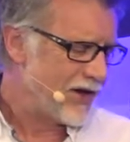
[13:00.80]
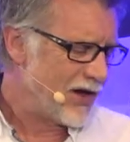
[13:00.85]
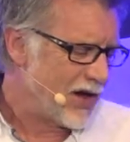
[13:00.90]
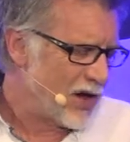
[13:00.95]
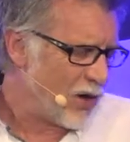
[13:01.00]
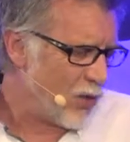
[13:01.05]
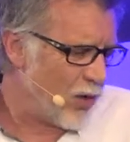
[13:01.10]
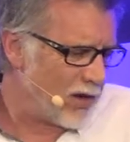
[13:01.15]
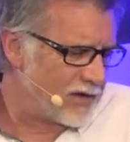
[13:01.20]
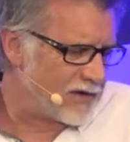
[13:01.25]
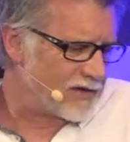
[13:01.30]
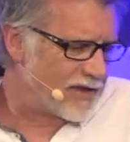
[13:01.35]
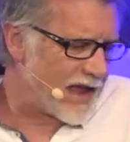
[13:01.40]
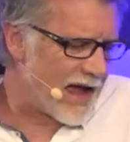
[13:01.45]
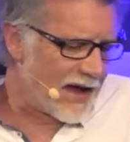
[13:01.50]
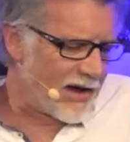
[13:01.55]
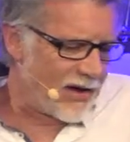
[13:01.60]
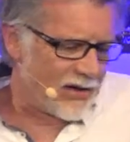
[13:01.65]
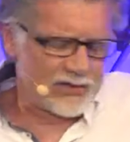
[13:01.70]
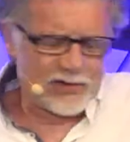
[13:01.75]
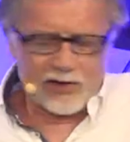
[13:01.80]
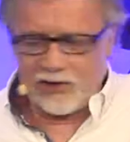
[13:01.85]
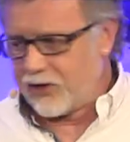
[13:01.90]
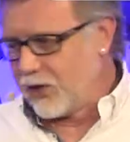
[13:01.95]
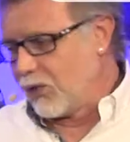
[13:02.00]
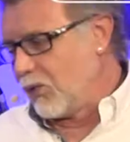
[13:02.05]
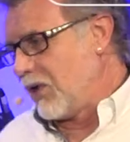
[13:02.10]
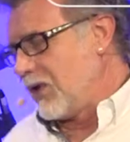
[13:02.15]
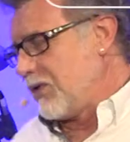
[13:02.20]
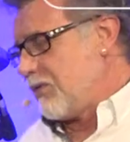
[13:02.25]
What's that got to
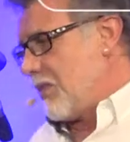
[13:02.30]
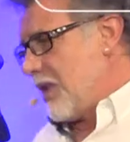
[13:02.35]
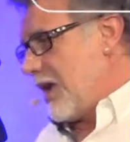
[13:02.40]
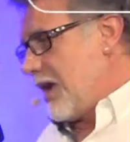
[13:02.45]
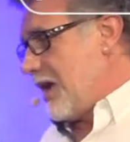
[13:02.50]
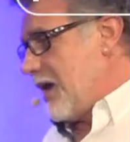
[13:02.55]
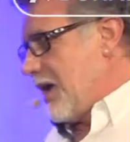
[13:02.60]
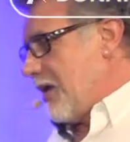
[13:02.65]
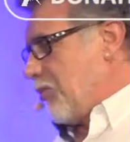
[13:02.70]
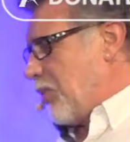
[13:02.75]
do with me?